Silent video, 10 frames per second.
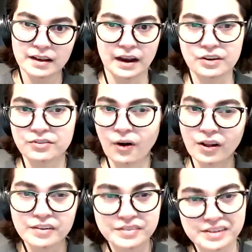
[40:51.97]
Kind of
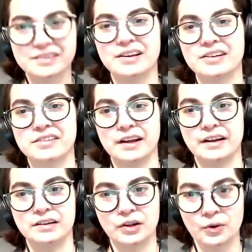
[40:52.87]
all of these things
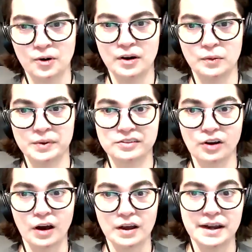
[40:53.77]
that Lenora was
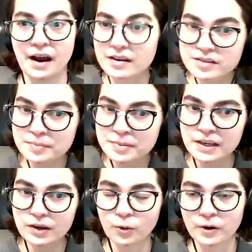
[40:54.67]
taught not to
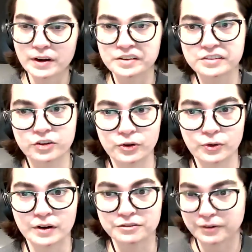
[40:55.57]
be or is
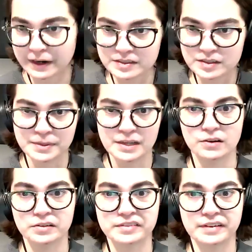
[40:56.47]
too afraid to be
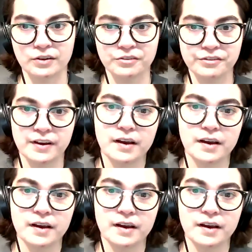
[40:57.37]
herself.